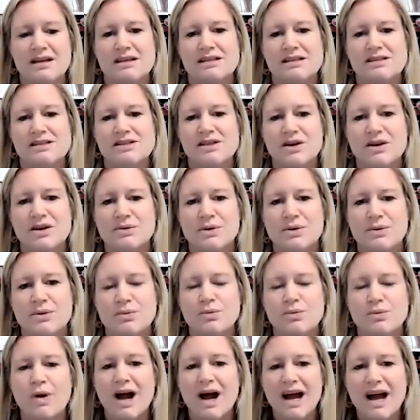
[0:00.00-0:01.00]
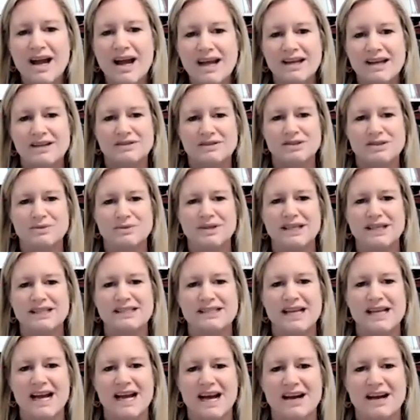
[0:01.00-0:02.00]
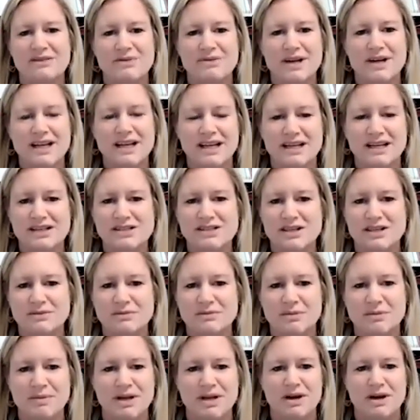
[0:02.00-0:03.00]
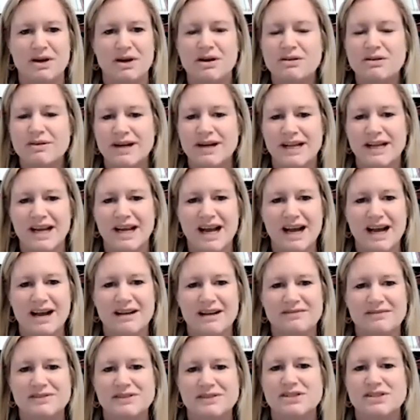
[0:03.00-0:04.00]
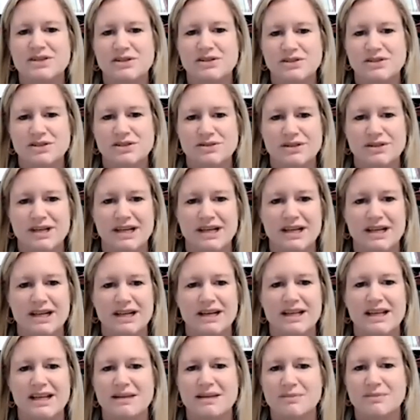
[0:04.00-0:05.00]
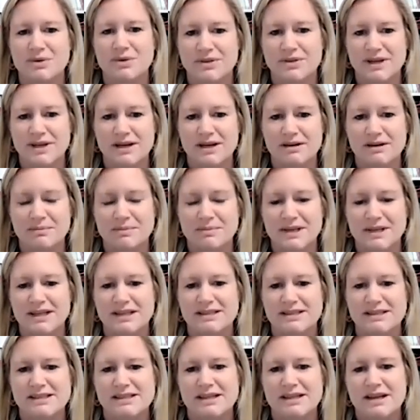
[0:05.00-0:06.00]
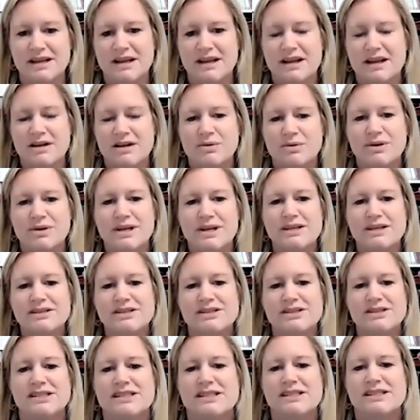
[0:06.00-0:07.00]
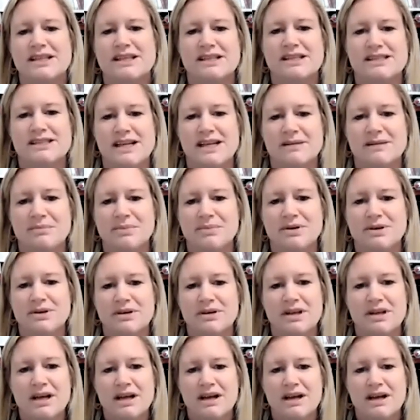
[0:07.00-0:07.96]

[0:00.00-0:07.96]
So why do we need to add radiation when we already have surgery and chemotherapies? Well, here's just an example.